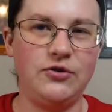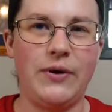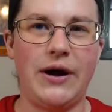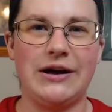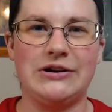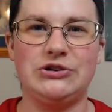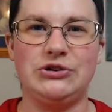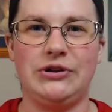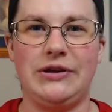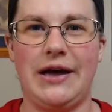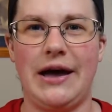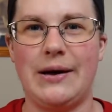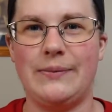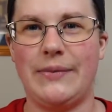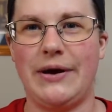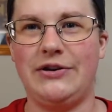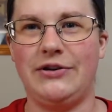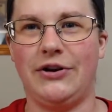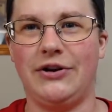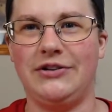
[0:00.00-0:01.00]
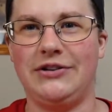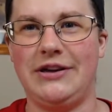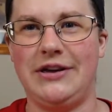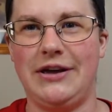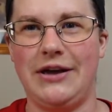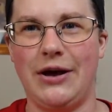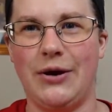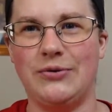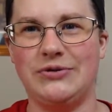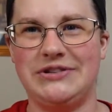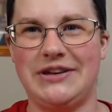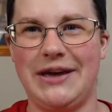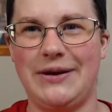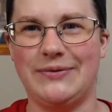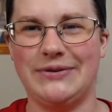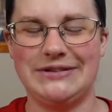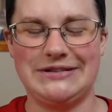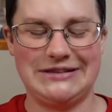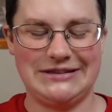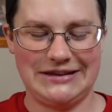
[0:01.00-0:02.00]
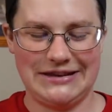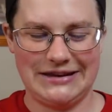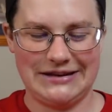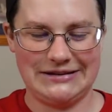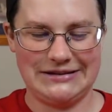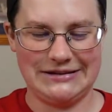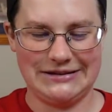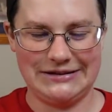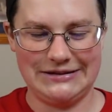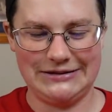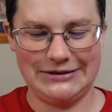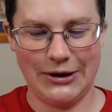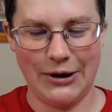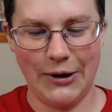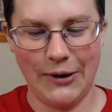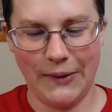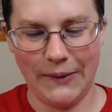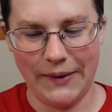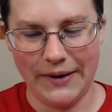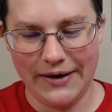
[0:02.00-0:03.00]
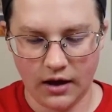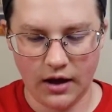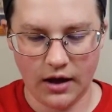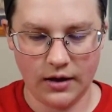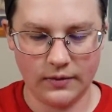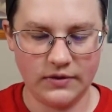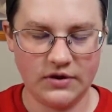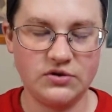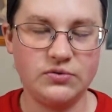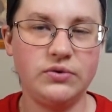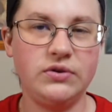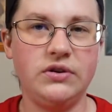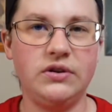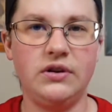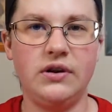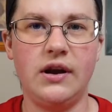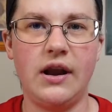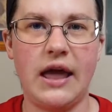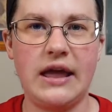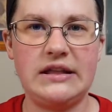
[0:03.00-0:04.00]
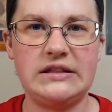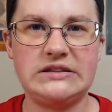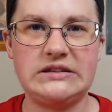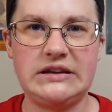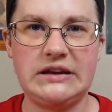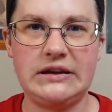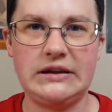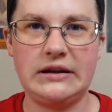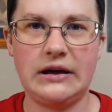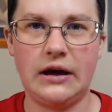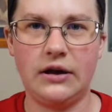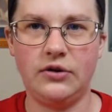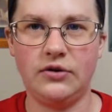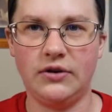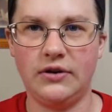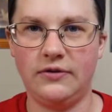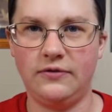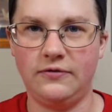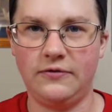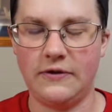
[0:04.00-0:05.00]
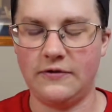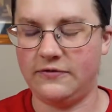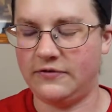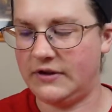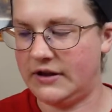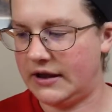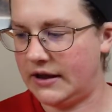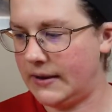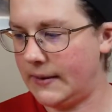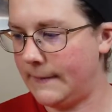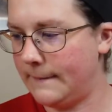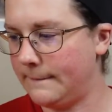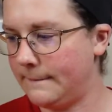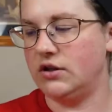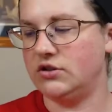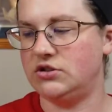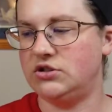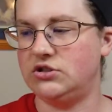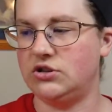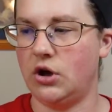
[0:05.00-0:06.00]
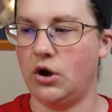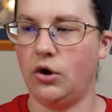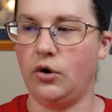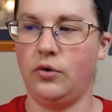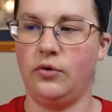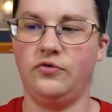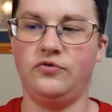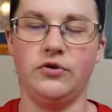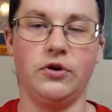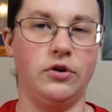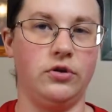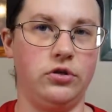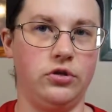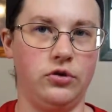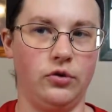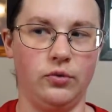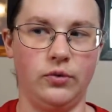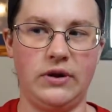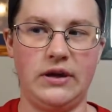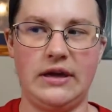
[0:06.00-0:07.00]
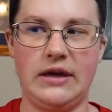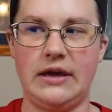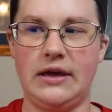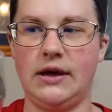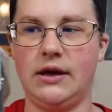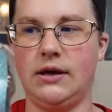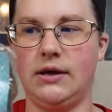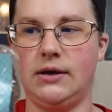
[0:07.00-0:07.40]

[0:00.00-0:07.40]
actually have my Don Quixote receipt. So these were 1,950. So for 3